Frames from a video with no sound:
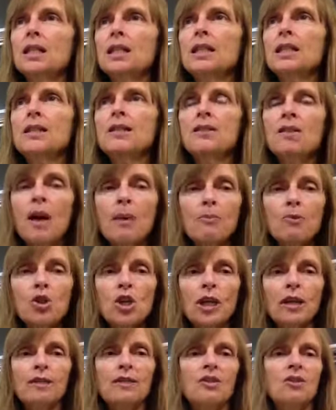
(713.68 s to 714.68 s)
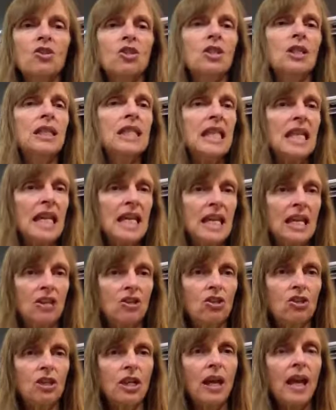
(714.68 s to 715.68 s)
subjects to
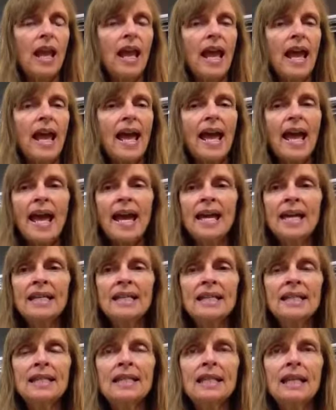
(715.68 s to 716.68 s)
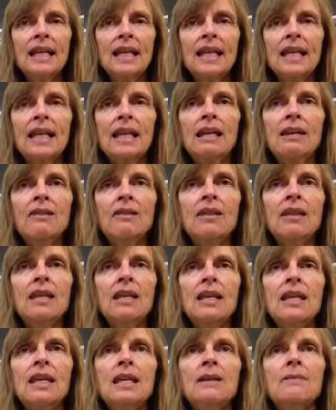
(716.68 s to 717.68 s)
teach, and in
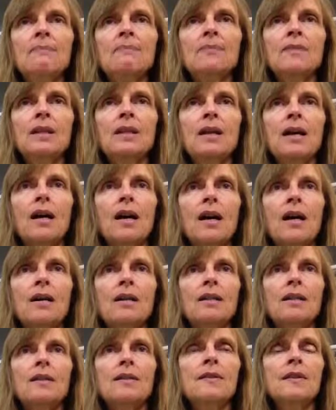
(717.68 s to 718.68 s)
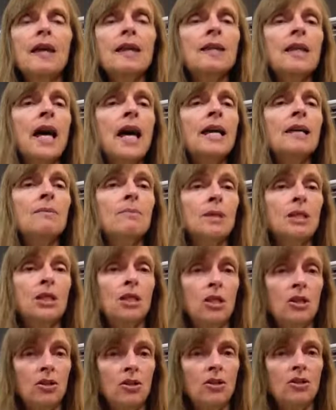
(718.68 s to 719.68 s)
the sunlight
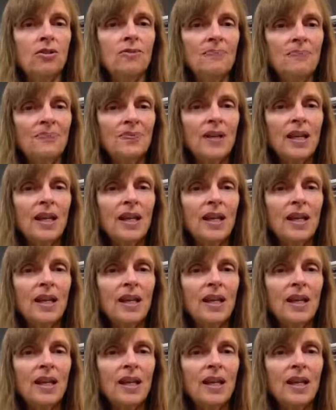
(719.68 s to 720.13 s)
material,